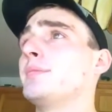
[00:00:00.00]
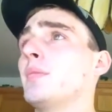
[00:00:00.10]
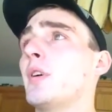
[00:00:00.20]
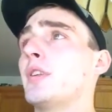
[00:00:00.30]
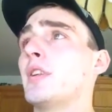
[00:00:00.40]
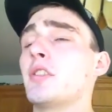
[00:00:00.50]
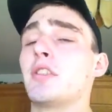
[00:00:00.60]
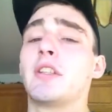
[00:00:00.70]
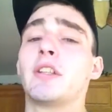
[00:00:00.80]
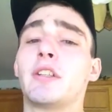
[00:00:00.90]
Whether or not
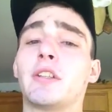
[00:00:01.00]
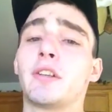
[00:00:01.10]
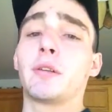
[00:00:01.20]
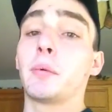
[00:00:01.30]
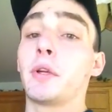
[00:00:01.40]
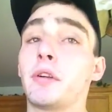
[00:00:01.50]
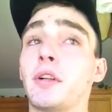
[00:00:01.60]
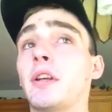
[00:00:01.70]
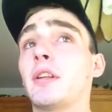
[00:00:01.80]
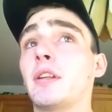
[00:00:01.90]
she did it in a good way or
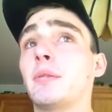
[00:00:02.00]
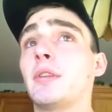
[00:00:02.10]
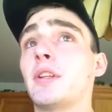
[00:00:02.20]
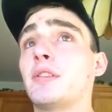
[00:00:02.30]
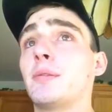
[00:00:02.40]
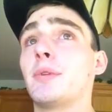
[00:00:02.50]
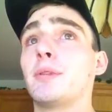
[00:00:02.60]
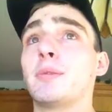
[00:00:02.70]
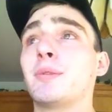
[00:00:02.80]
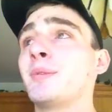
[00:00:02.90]
not, I mean, it's
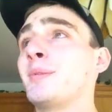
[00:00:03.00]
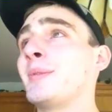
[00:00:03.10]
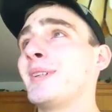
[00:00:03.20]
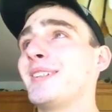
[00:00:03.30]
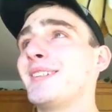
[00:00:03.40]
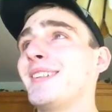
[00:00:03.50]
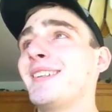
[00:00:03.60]
debatable, but